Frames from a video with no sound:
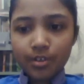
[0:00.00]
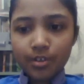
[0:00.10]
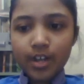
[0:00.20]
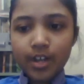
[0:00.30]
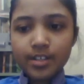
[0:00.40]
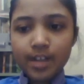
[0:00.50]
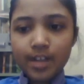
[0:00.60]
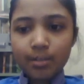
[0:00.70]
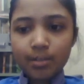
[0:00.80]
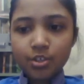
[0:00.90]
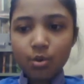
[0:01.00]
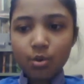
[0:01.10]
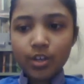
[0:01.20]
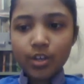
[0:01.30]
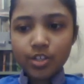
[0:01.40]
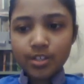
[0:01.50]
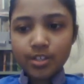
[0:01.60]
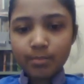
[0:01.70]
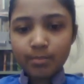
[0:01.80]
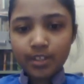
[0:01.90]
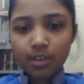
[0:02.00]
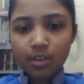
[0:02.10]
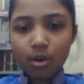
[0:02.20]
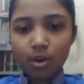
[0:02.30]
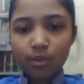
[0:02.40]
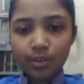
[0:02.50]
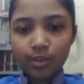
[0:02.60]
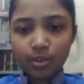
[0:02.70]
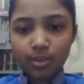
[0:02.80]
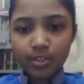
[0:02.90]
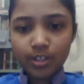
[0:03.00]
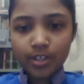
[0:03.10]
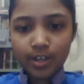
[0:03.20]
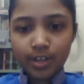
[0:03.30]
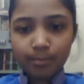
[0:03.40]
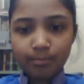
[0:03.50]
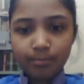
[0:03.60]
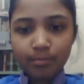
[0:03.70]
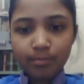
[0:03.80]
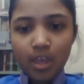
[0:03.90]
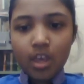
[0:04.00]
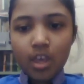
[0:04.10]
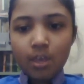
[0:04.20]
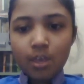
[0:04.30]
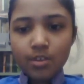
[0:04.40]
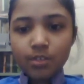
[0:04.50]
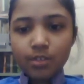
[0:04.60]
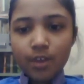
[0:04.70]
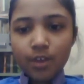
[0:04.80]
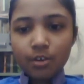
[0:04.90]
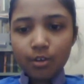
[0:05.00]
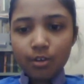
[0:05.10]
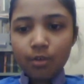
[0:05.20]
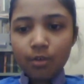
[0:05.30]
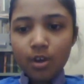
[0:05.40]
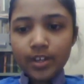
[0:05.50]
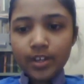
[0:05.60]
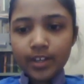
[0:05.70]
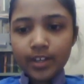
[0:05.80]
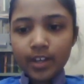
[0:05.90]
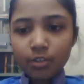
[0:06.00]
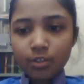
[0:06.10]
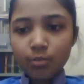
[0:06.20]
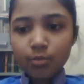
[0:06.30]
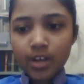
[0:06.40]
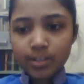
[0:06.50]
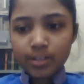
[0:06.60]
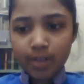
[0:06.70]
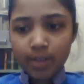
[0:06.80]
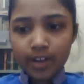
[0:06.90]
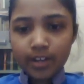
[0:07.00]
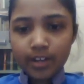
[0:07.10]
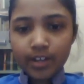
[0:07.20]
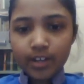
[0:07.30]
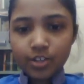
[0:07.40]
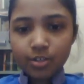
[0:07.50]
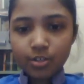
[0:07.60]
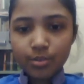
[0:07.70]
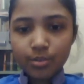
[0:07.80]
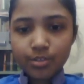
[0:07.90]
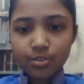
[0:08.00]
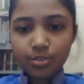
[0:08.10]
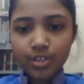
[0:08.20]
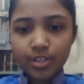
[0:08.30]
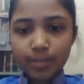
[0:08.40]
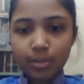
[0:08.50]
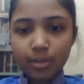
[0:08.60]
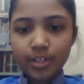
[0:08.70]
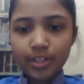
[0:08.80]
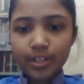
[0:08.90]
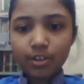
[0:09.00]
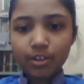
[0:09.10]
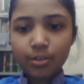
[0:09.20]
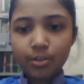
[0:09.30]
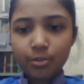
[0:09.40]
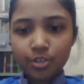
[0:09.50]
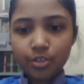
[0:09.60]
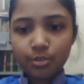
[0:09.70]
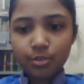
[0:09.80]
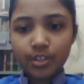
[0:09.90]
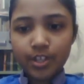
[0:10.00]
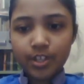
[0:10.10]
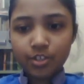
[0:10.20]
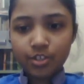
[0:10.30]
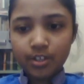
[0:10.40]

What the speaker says: and established Goraksha Samiti all over North India. He was the founder of All India Hindu Mahasabha. In addition to his social and political contribution to the nation,